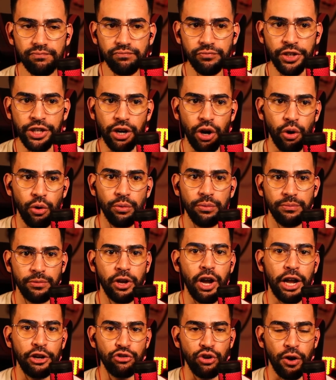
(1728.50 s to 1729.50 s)
you know
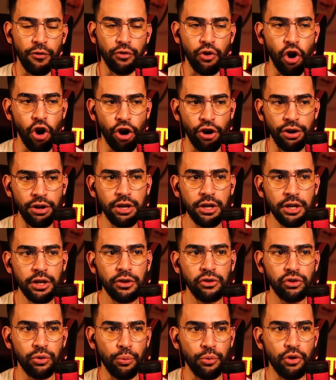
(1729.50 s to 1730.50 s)
caught you off guard
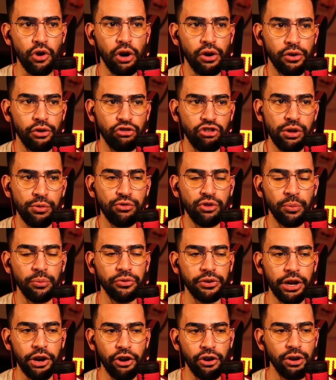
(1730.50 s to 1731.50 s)
some will call it a cheap jump
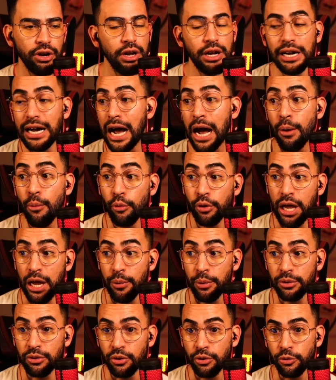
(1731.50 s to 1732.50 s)
scare i'm okay
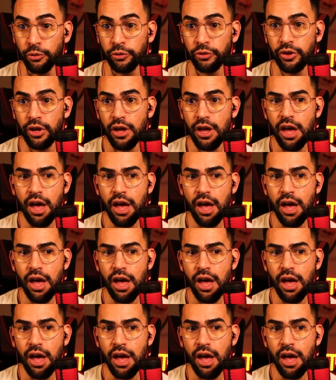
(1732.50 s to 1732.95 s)
with those